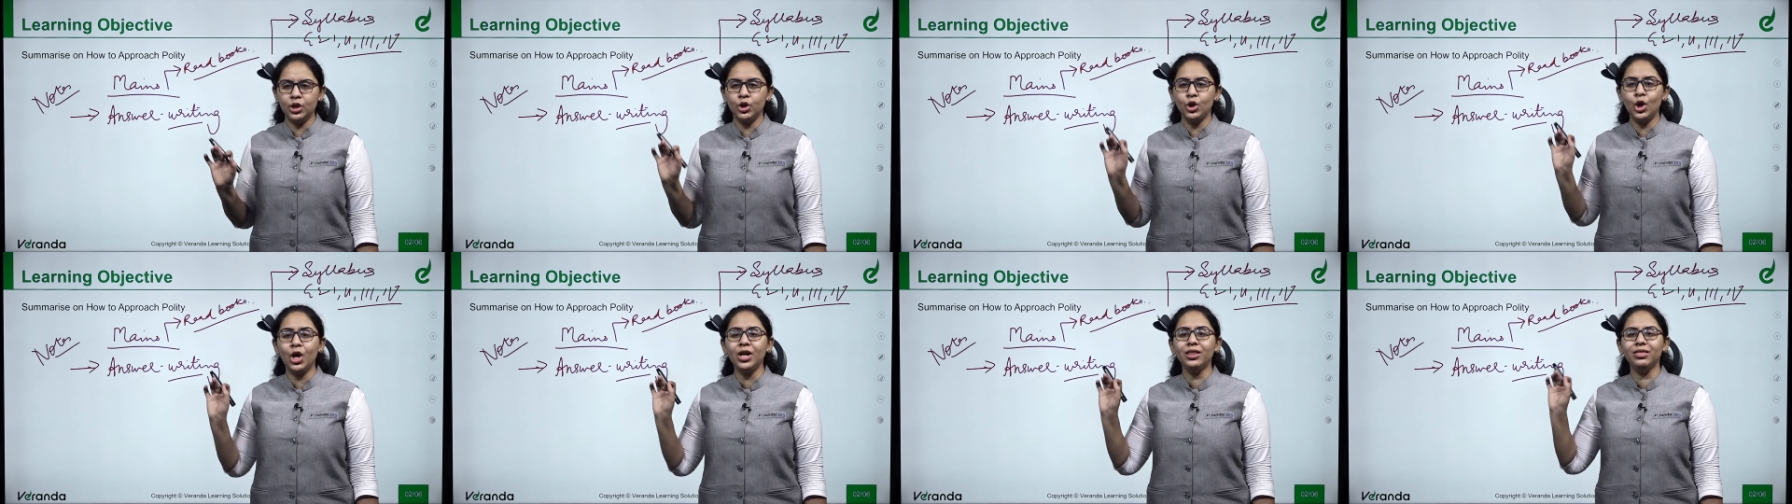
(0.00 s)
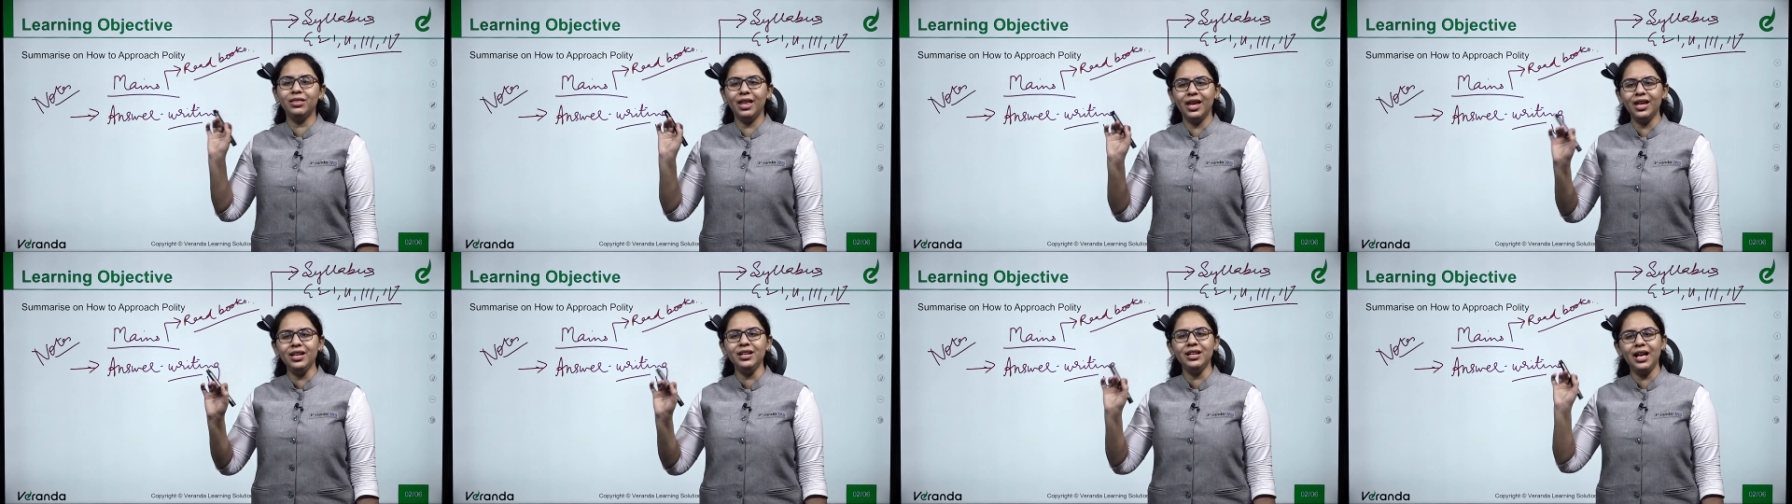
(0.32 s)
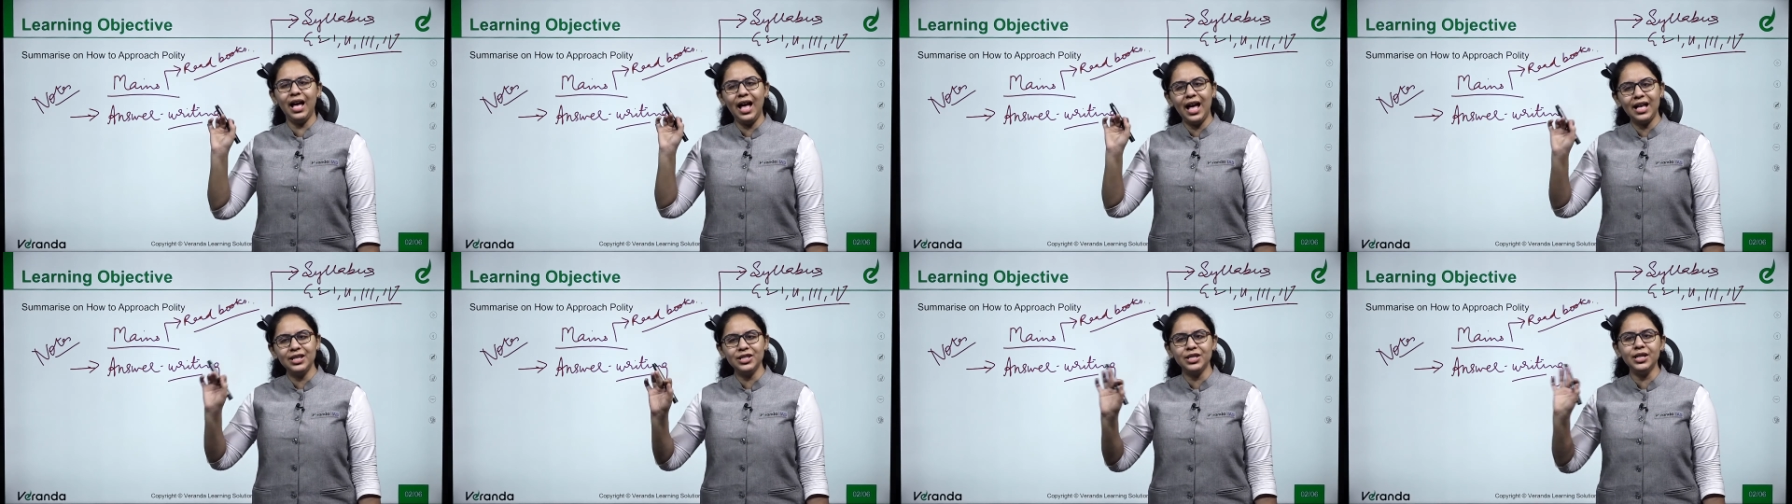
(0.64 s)
Not think,
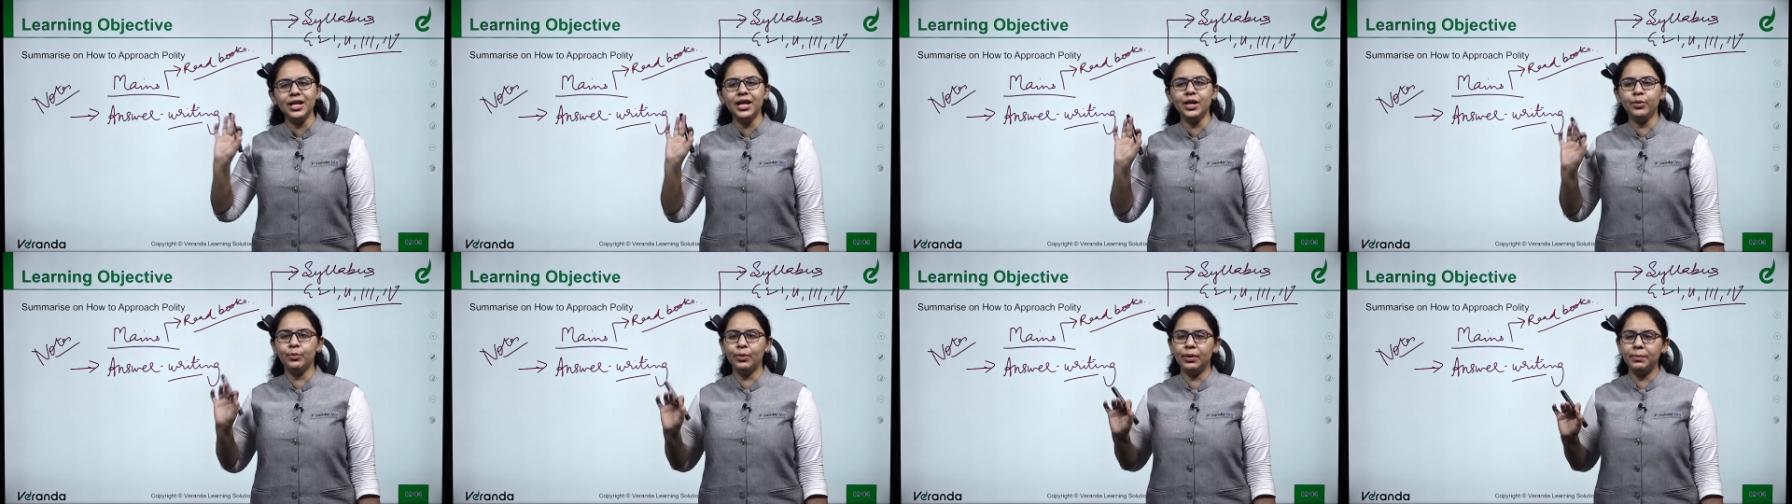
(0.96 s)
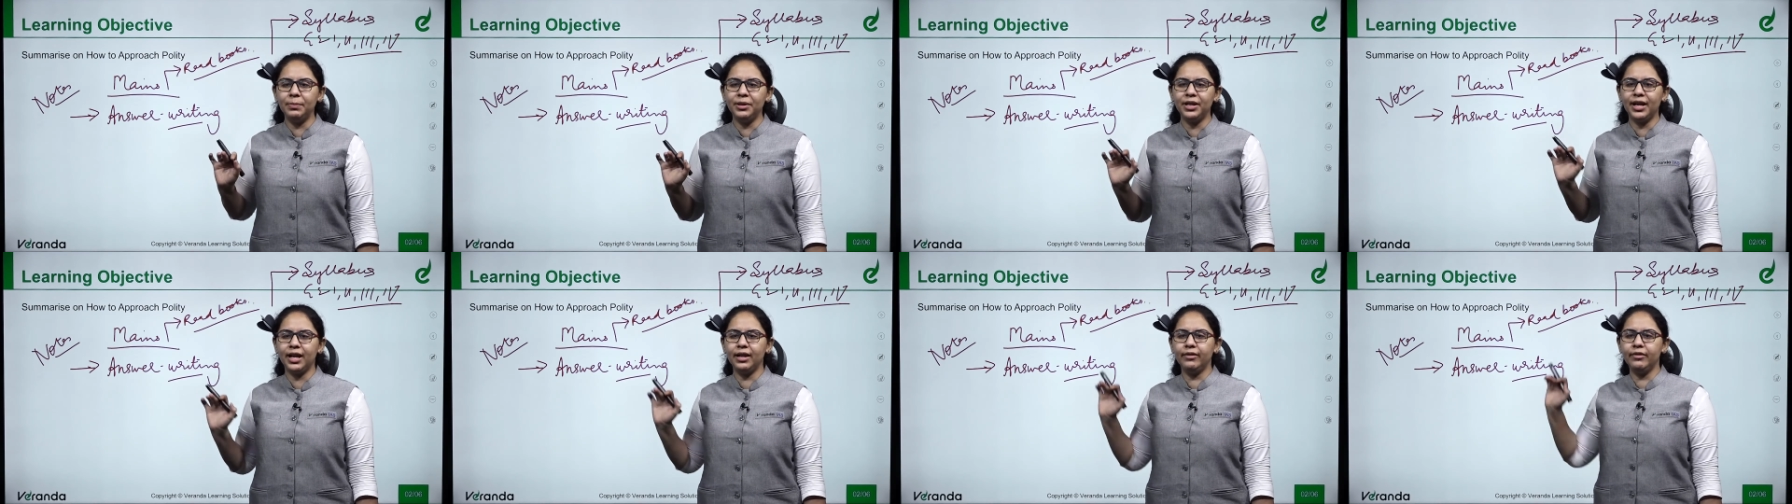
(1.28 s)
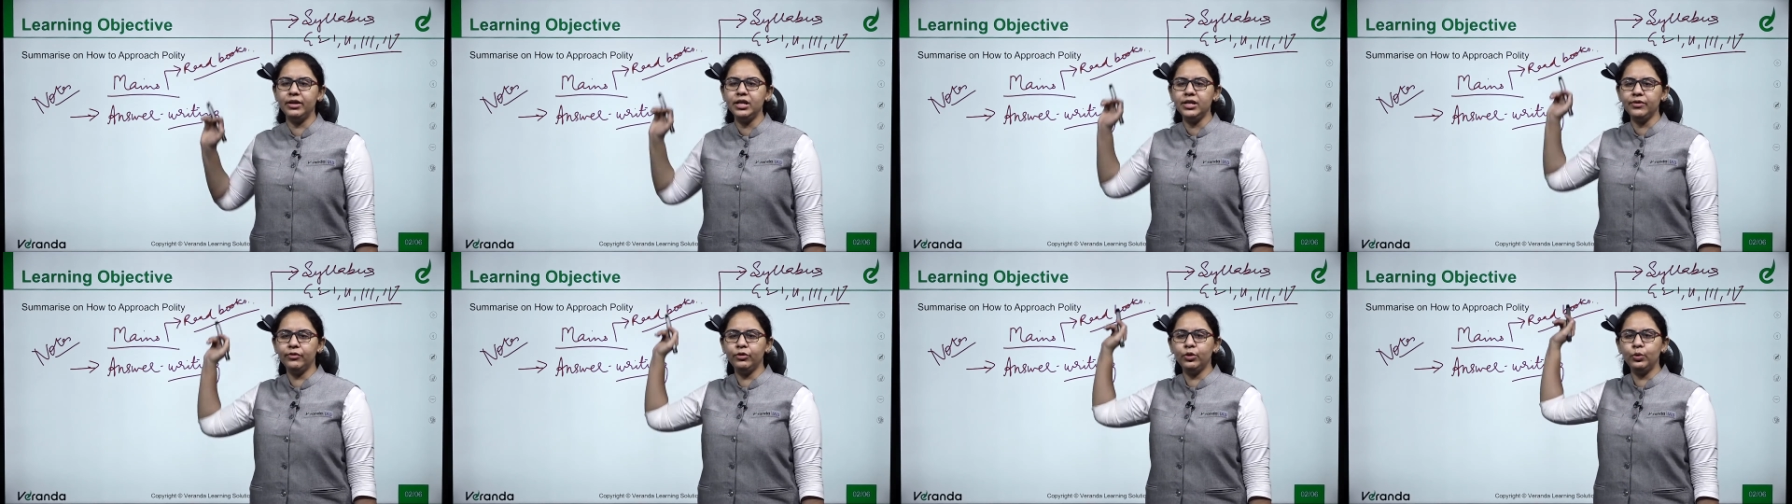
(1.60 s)
actually it will be
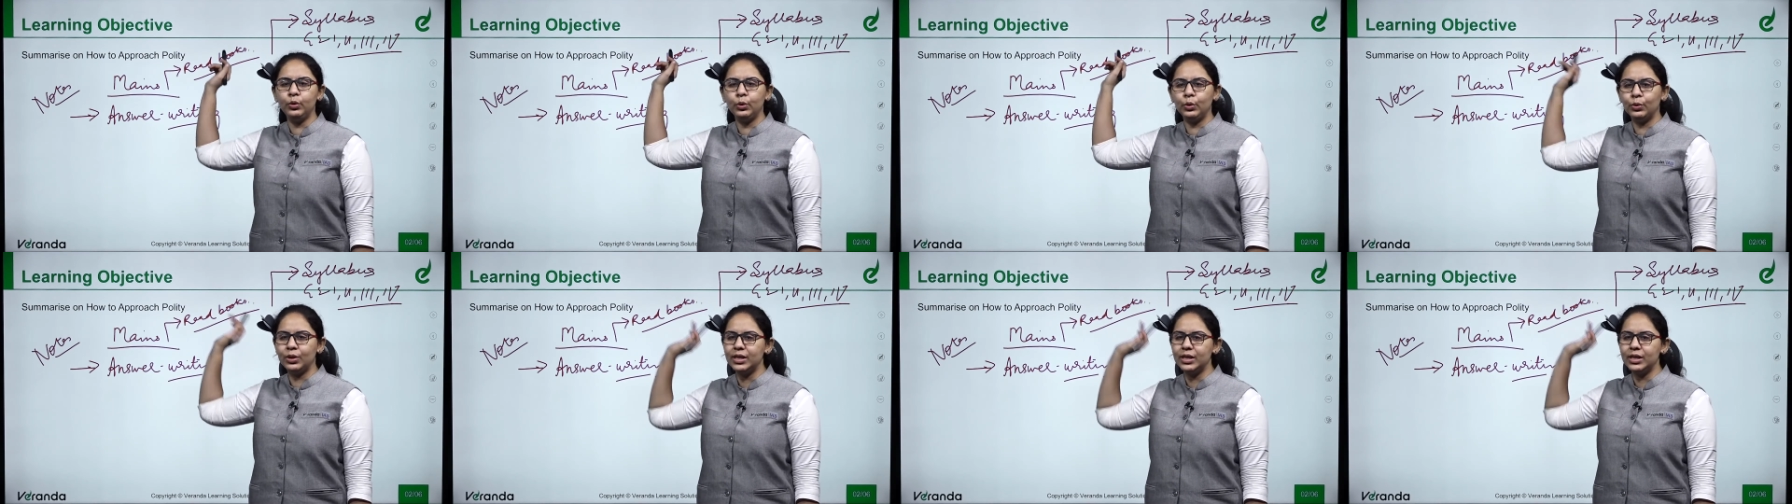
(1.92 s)
relevant if you know